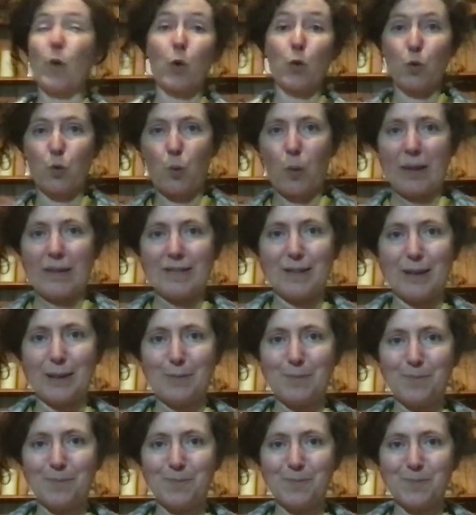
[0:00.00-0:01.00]

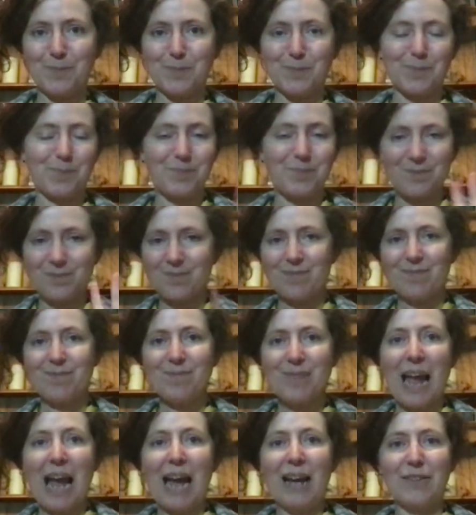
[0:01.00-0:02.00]
Twitter,
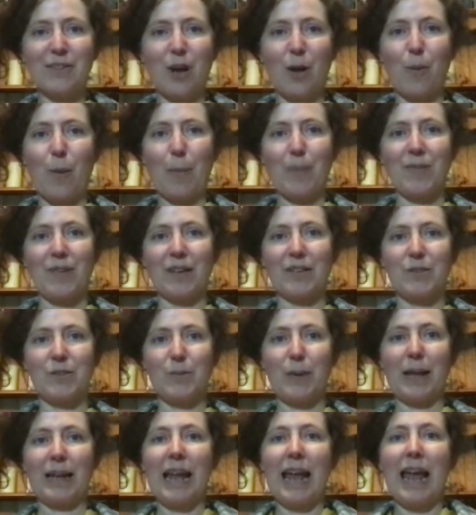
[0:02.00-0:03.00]
and our website
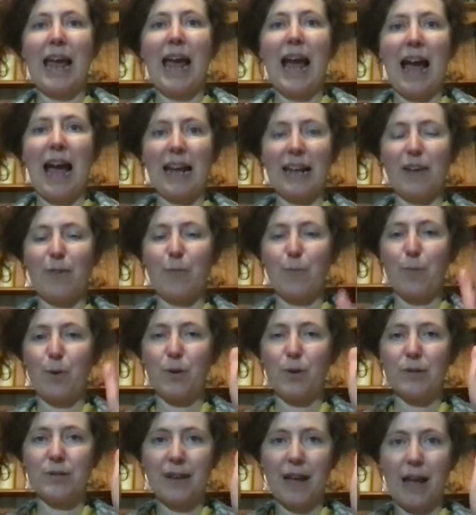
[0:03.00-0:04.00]
as well. And I've
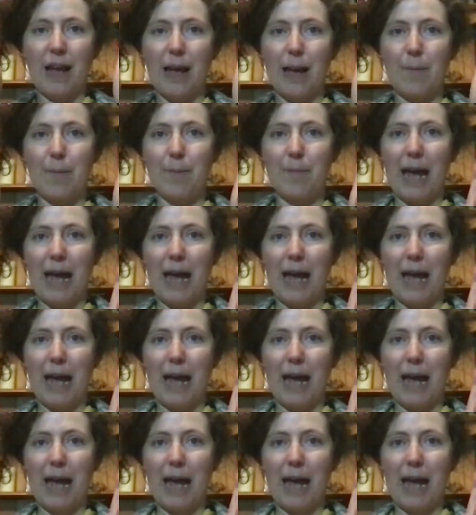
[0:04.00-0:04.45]
put a